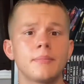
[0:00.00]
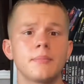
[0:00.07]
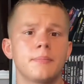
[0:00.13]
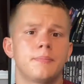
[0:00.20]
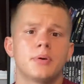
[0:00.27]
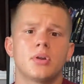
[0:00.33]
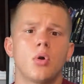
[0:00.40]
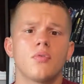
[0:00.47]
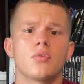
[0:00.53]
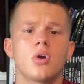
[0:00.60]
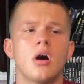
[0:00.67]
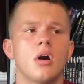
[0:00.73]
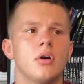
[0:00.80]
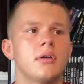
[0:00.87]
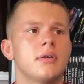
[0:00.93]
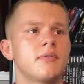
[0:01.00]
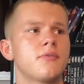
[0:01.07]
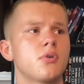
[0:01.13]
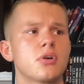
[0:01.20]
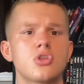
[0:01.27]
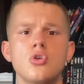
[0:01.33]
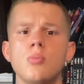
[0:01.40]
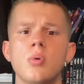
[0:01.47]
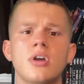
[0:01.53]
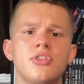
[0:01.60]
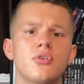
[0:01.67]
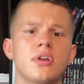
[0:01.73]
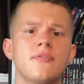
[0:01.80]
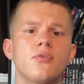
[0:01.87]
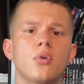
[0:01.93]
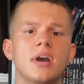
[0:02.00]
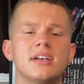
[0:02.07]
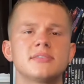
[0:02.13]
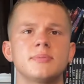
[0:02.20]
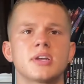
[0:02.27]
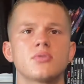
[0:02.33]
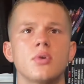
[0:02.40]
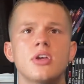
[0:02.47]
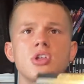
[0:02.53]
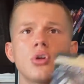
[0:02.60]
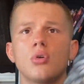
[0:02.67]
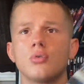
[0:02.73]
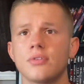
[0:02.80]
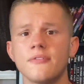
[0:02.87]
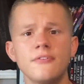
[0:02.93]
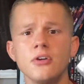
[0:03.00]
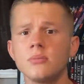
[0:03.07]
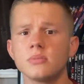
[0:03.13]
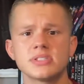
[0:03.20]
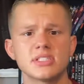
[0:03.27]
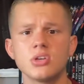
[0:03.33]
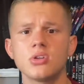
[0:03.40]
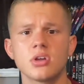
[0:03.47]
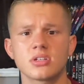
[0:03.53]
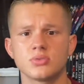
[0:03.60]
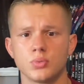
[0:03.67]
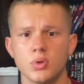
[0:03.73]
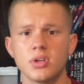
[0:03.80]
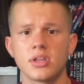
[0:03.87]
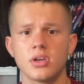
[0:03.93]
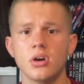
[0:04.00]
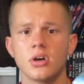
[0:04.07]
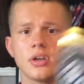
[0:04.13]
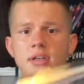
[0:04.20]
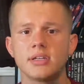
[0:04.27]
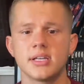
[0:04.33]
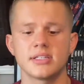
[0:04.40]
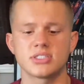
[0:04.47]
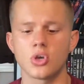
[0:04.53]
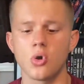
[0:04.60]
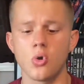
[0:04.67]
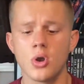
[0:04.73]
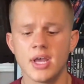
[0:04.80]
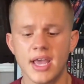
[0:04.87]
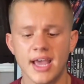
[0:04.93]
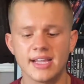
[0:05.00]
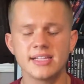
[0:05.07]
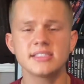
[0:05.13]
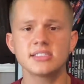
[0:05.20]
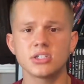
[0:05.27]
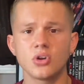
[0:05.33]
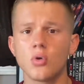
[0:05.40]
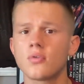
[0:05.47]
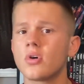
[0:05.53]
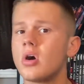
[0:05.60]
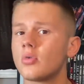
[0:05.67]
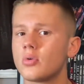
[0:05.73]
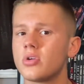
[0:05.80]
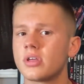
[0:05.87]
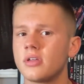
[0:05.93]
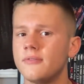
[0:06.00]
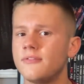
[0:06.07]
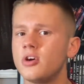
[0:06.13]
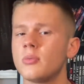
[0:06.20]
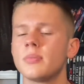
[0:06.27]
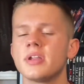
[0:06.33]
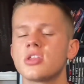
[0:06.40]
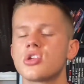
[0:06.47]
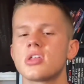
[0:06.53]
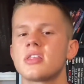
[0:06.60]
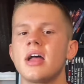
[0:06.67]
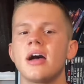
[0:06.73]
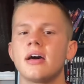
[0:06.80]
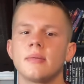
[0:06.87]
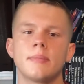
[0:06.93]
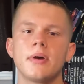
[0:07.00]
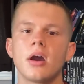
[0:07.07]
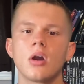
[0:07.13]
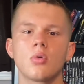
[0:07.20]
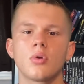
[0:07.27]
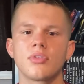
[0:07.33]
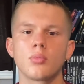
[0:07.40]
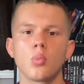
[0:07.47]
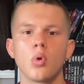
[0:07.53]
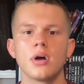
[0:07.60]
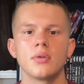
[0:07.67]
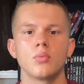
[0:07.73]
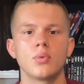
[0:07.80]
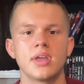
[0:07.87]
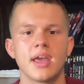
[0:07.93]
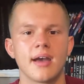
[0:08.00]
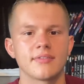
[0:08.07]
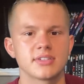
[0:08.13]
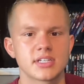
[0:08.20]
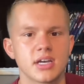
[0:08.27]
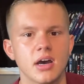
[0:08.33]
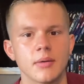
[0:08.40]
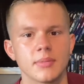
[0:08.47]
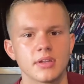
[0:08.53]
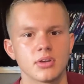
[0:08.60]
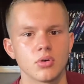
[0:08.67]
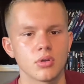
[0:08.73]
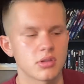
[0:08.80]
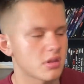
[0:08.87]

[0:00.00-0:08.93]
overall, for a 2.34 aspect ratio, the film still looks really good. So it is an overall really good film, but it's just not on par with what we have to come in Nolan's